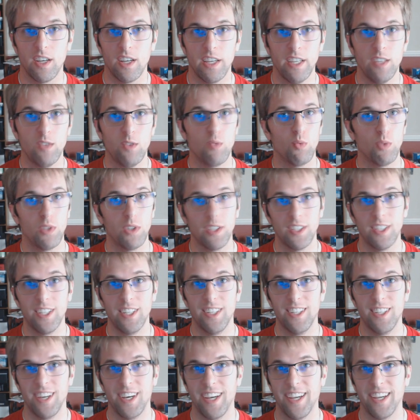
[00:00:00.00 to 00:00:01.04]
it really
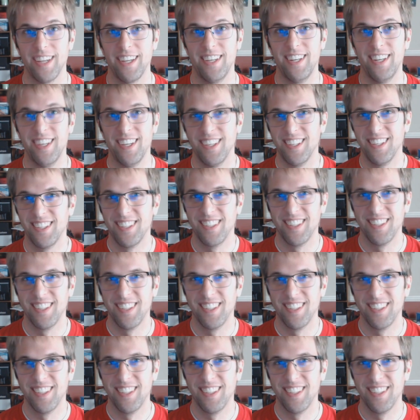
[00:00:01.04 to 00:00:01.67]
died.